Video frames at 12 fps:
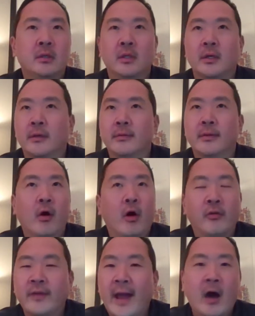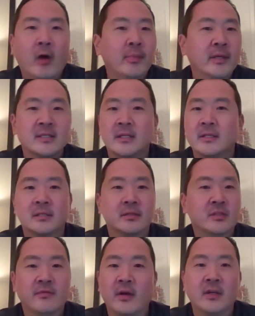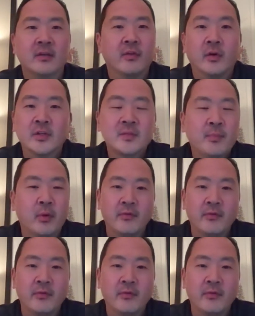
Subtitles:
the Golf Now business. It's just a very diverse